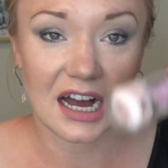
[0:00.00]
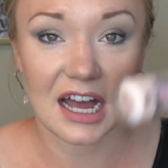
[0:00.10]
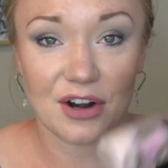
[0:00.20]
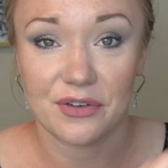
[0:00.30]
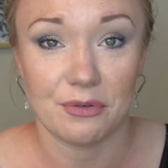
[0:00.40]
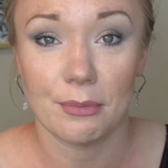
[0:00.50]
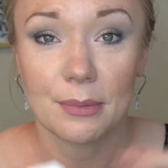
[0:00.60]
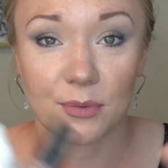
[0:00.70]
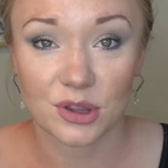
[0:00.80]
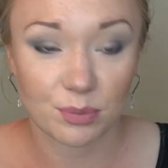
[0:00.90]
don't even
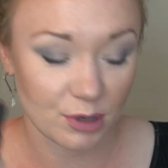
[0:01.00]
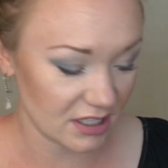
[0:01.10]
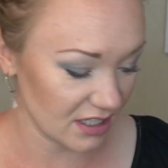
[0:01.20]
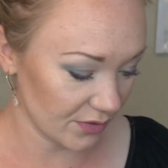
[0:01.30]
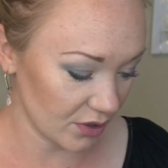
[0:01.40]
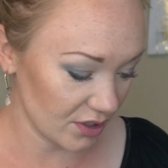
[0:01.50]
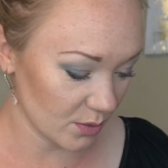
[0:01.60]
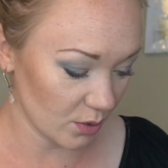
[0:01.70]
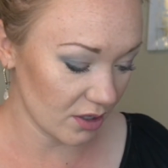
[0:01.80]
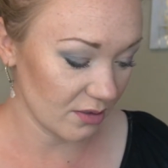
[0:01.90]
remember what the prices of all
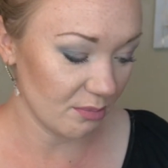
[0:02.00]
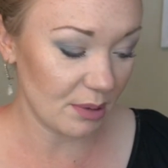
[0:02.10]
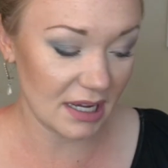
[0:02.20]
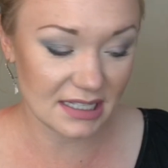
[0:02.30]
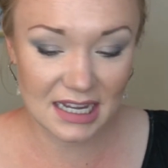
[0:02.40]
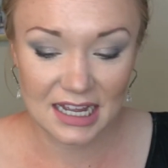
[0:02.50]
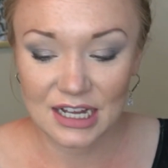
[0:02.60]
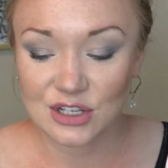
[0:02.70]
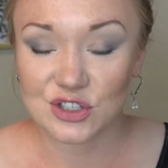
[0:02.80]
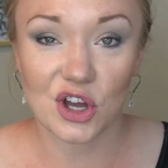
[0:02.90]
these were. But
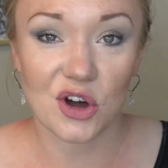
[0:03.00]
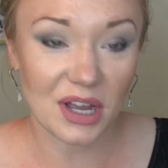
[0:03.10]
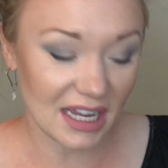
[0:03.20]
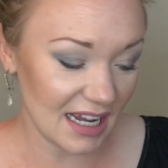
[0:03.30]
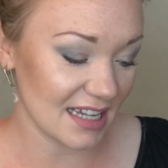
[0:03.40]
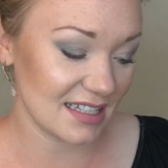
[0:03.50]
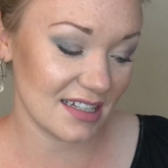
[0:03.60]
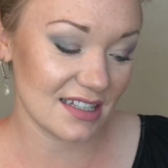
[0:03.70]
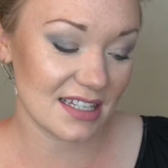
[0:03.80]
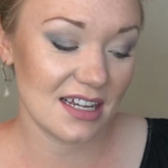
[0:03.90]
so in
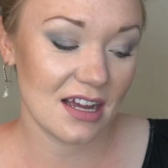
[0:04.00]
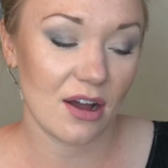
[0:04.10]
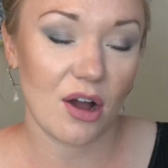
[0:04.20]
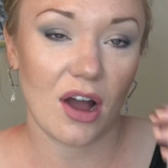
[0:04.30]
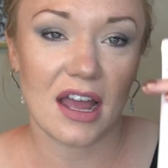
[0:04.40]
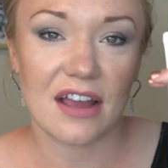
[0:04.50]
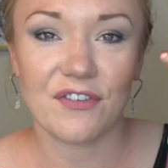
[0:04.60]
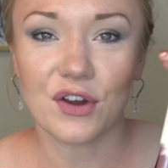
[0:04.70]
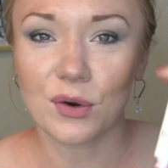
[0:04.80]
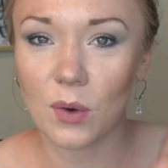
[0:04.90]
essence,
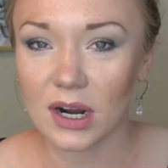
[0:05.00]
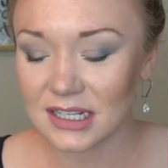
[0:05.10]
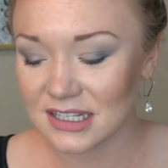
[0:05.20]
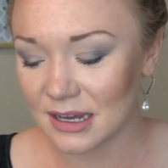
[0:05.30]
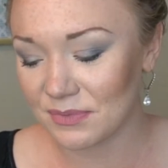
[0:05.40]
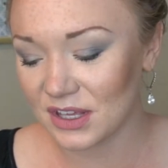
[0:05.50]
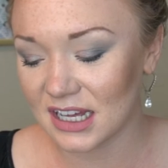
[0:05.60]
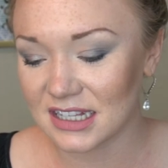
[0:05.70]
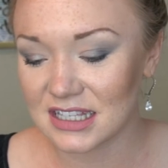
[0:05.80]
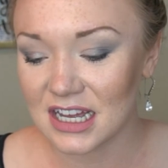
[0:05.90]
if you're wanting something
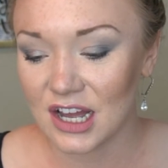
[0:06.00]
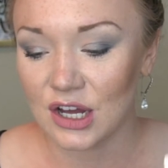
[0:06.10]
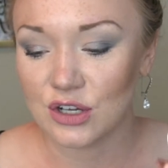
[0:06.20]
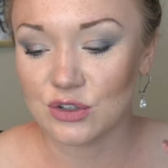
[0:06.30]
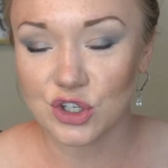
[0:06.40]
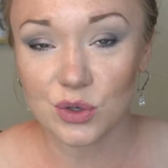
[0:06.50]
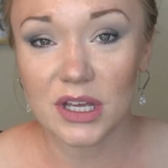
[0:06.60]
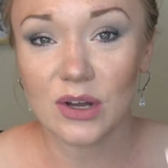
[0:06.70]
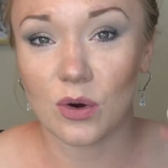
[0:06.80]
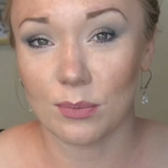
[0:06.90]
that's
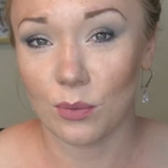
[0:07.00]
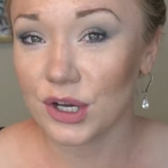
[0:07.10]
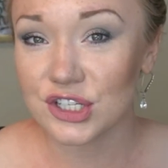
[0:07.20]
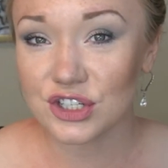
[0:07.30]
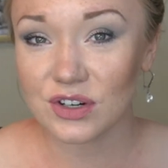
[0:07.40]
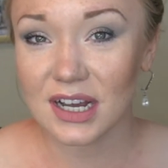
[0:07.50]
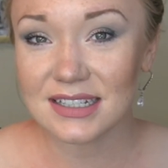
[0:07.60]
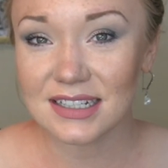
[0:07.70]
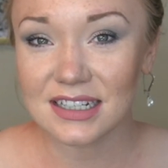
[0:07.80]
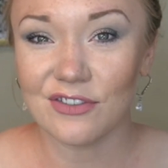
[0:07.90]
dewy or
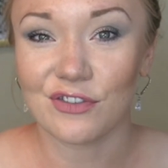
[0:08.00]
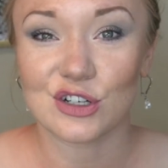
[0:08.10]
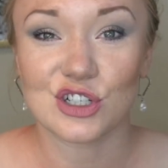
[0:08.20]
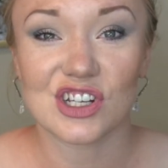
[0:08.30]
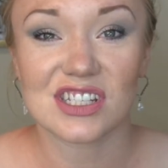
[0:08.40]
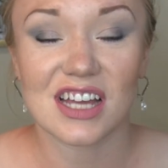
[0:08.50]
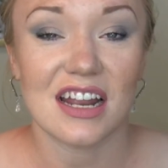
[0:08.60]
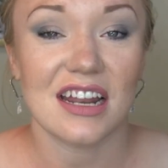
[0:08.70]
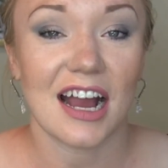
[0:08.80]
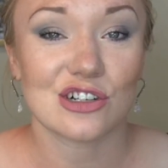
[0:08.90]
moisturizing for just
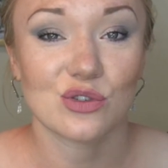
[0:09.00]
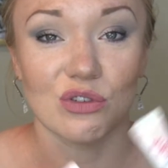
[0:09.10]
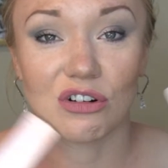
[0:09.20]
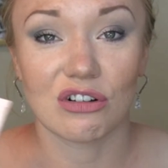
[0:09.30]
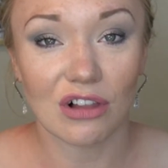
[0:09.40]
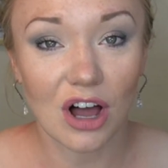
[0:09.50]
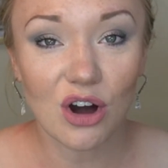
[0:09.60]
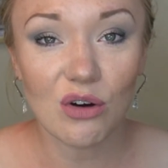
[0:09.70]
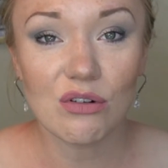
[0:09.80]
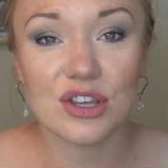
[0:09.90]
a natural
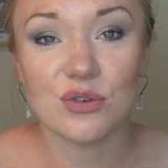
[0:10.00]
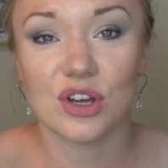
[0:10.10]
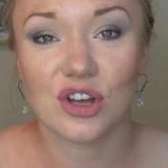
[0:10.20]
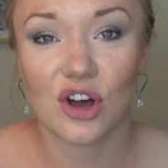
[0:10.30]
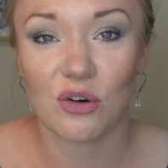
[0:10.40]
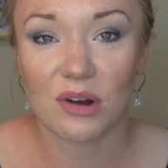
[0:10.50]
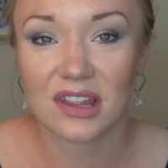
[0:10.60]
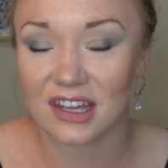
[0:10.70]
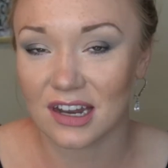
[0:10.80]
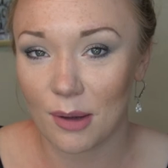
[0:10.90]
glow, you can go
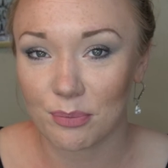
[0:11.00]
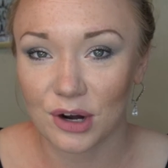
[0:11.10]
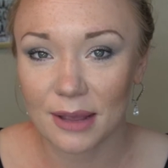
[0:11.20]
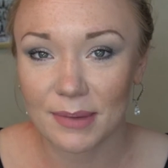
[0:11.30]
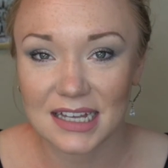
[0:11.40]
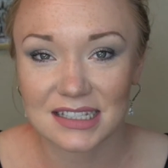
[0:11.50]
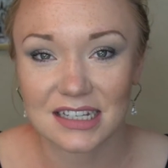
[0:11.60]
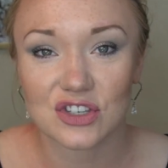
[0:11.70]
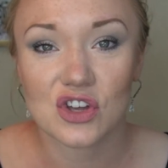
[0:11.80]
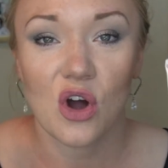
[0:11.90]
with a prime
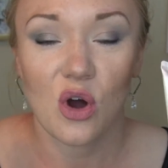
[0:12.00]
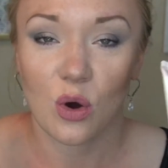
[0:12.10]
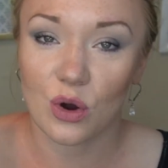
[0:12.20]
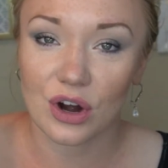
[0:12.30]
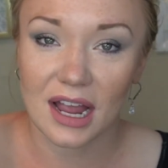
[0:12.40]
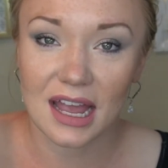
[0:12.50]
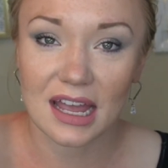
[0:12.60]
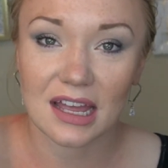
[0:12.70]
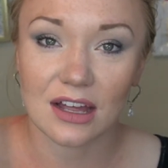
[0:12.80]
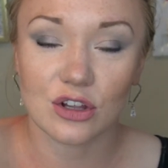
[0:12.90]
essence or
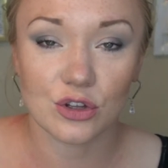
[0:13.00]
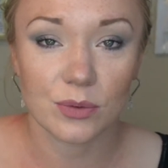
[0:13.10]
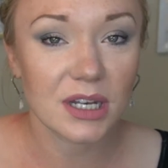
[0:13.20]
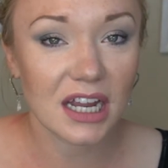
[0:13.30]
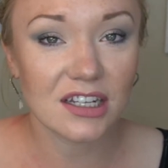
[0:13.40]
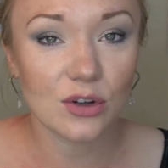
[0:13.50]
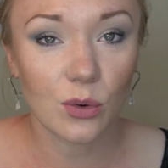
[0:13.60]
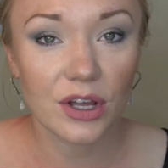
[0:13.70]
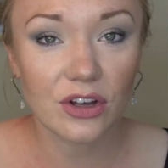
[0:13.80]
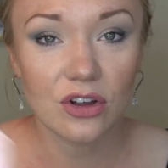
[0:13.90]
a illuminating
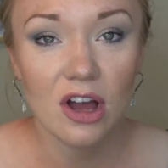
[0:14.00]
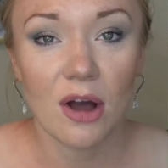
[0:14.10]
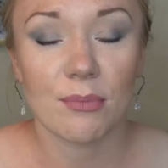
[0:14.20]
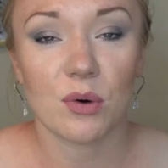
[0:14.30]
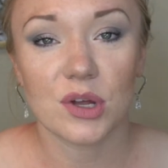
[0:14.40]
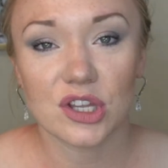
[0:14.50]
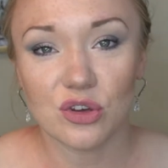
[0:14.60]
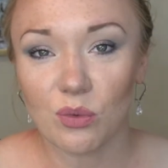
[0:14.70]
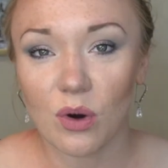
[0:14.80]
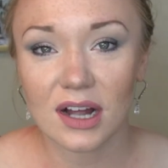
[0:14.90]
oil. But when
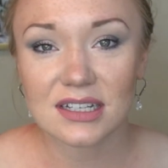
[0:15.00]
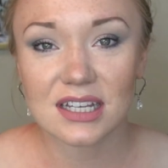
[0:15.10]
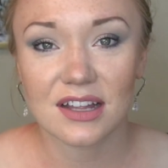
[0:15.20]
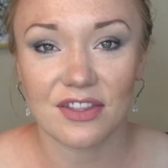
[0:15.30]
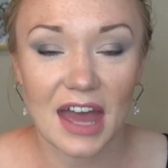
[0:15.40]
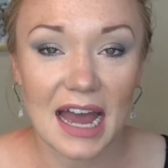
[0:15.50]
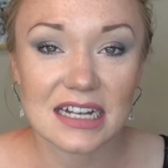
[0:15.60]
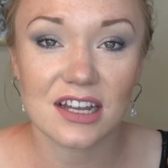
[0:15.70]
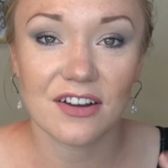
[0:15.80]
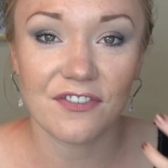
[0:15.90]
you want
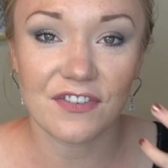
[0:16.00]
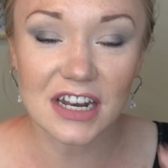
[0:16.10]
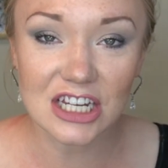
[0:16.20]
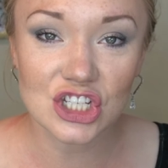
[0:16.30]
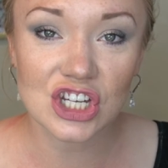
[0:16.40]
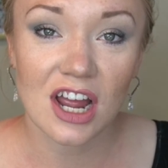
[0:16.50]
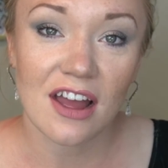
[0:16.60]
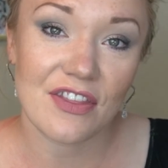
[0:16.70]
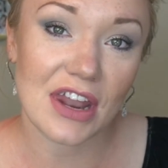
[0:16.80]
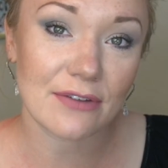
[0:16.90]
that finish
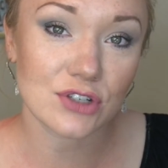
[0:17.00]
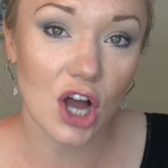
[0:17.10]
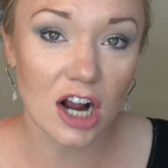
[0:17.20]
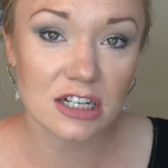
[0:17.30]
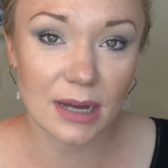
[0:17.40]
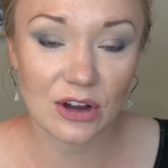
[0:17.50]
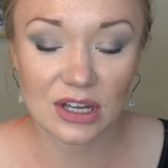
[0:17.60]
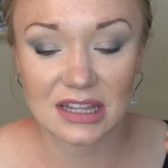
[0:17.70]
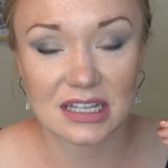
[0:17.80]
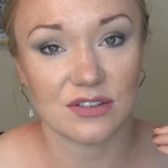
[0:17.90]
that I've talked
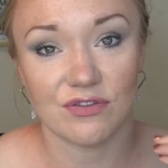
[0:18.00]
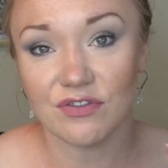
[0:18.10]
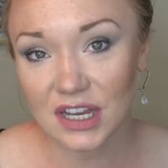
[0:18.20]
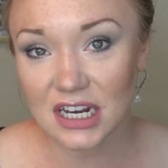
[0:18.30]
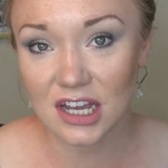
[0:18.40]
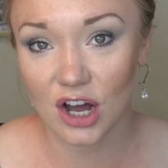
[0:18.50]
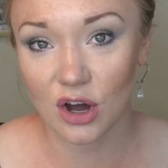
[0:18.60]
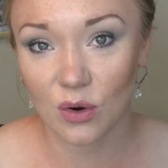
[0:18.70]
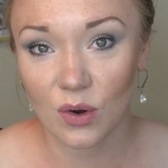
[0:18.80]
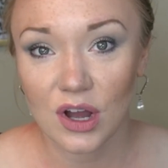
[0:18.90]
about in this
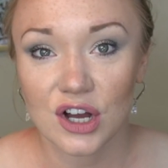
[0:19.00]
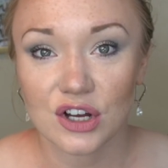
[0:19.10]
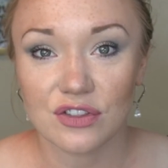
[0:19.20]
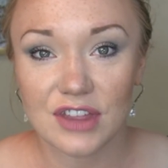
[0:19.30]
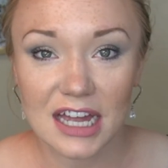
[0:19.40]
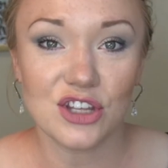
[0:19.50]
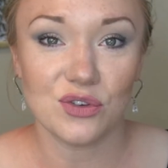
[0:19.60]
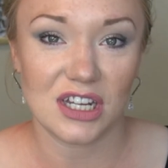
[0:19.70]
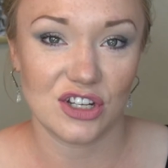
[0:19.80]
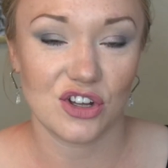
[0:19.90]
video, then
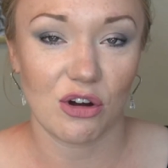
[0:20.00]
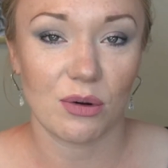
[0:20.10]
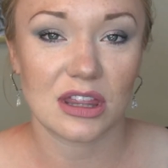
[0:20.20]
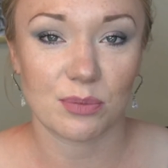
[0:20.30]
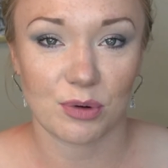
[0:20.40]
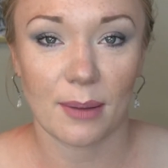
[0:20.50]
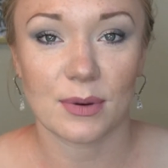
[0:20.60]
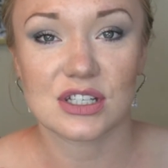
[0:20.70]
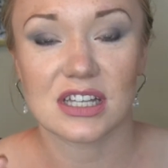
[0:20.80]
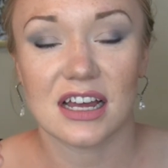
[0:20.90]
you need to go with the
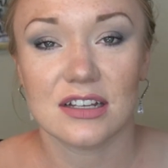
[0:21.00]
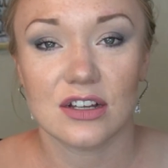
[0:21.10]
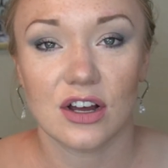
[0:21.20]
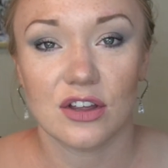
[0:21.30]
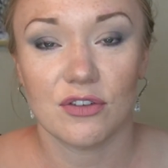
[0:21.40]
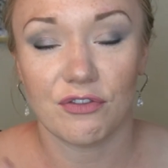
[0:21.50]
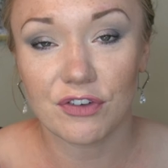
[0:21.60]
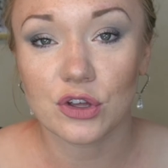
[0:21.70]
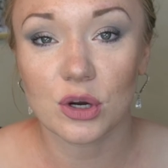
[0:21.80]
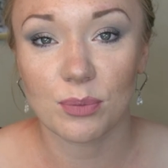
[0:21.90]
primers that
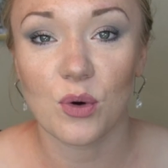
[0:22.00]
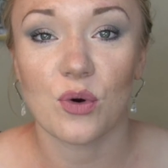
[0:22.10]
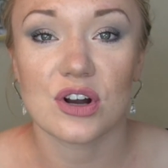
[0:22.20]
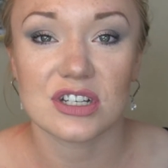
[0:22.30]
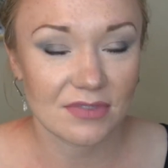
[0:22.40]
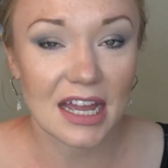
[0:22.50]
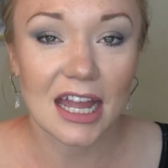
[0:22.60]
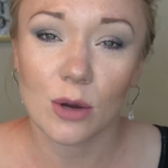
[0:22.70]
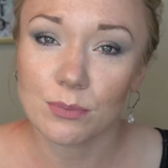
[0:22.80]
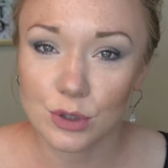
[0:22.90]
fill your pores, that
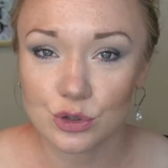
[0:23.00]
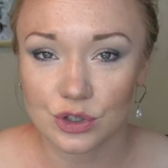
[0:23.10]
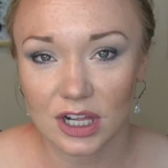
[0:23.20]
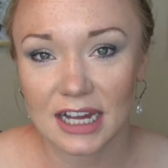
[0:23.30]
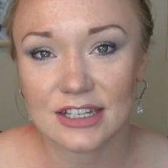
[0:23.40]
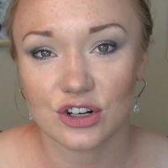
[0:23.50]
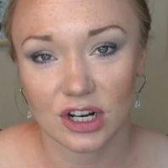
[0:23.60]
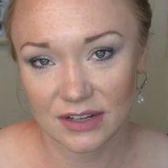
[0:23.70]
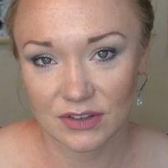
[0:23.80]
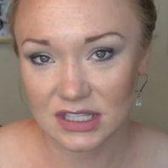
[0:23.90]
help neutralize your
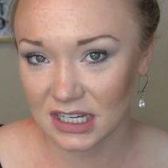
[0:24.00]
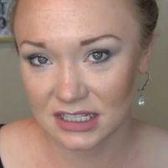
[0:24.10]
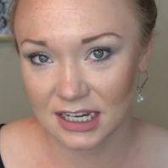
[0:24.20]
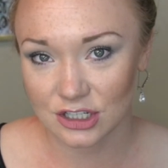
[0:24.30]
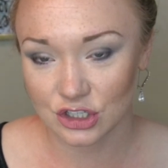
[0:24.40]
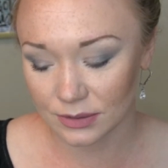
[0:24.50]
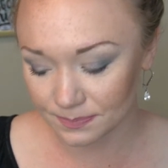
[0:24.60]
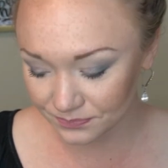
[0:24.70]
uneven skin texture.